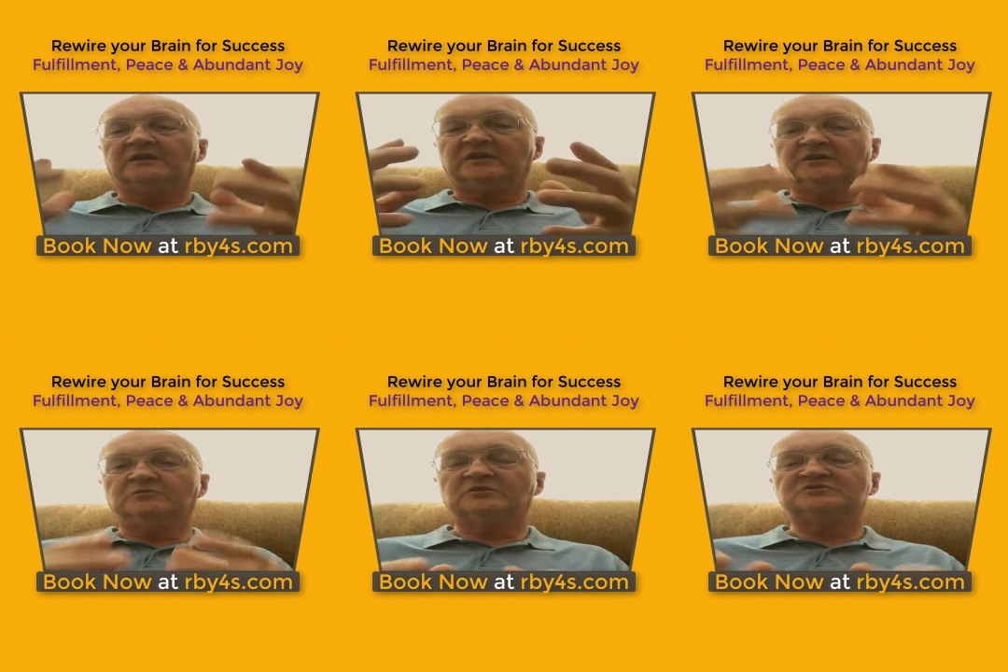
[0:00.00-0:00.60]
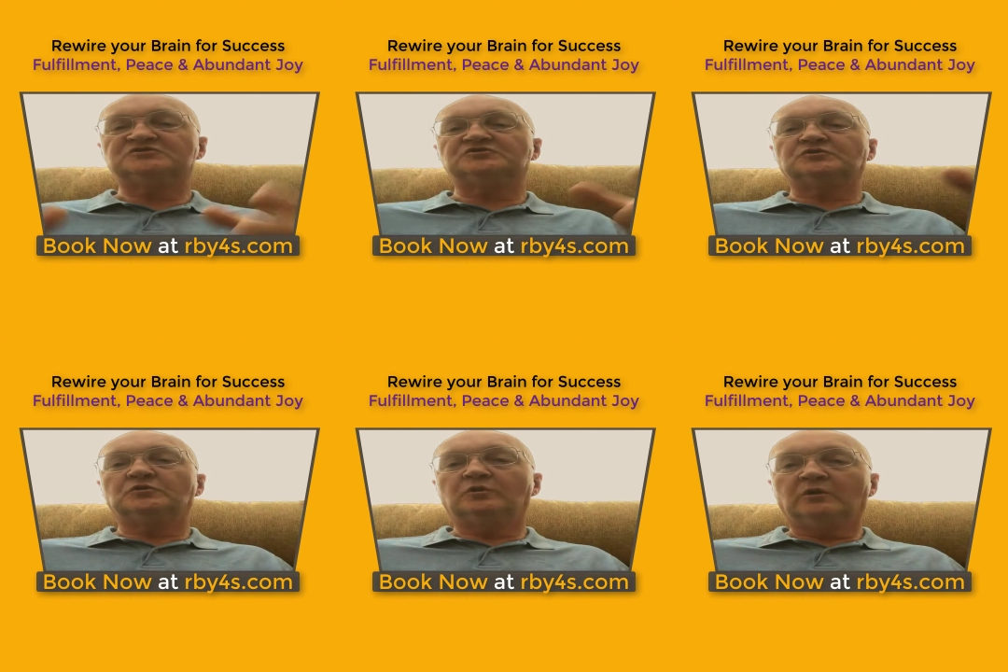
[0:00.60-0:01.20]
he
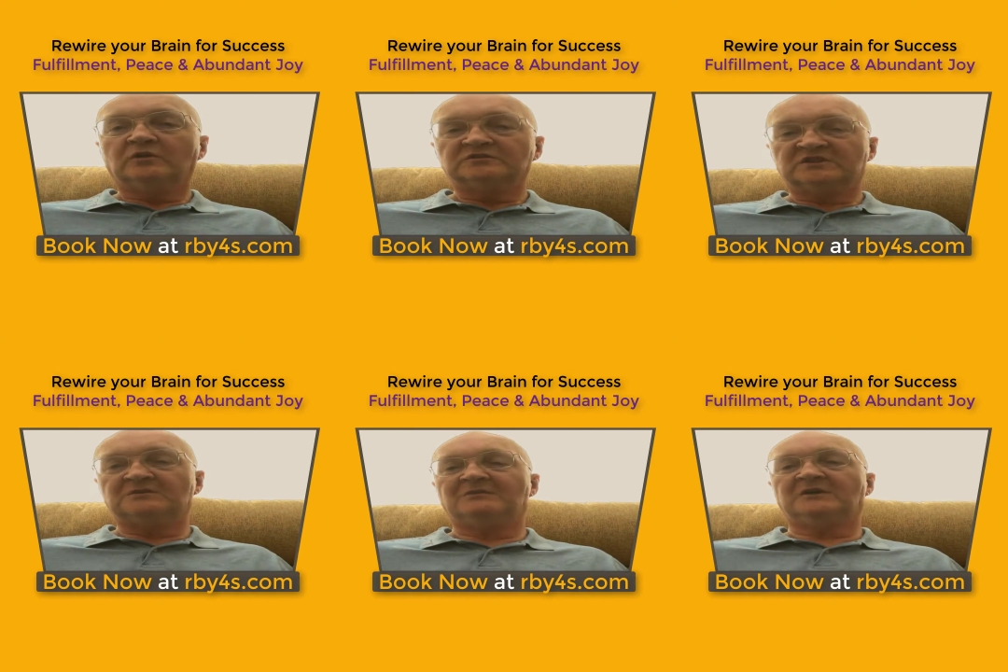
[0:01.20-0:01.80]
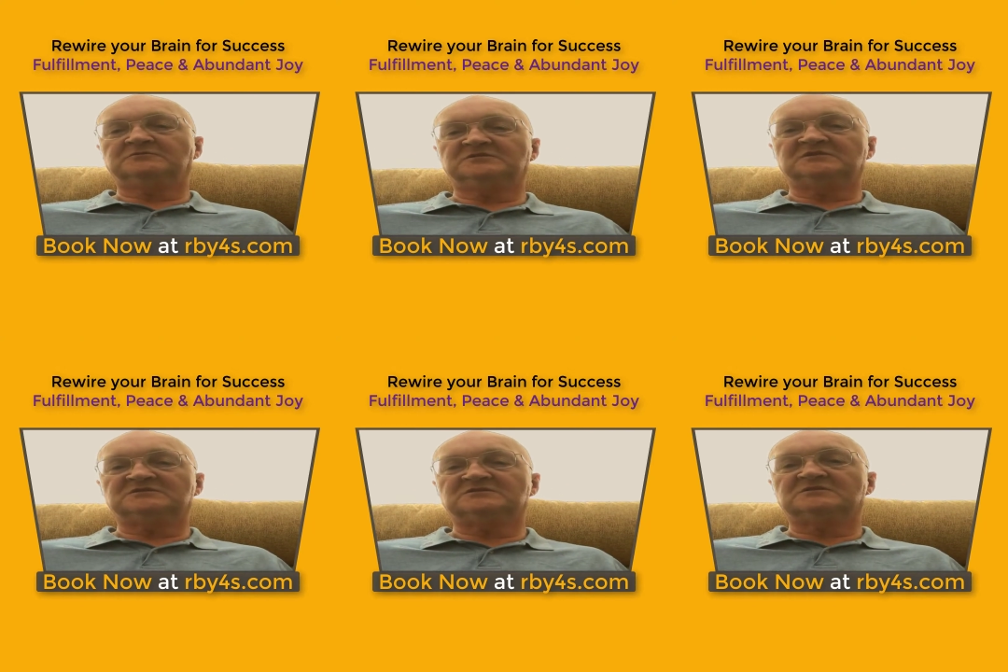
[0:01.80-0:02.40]
withdrew to the
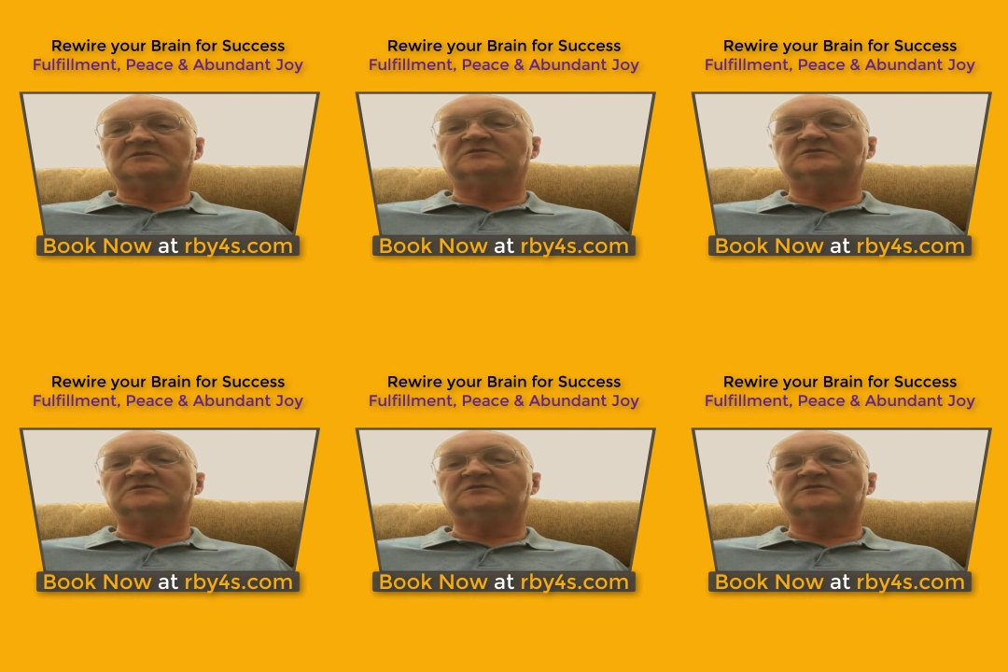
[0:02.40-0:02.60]
mountains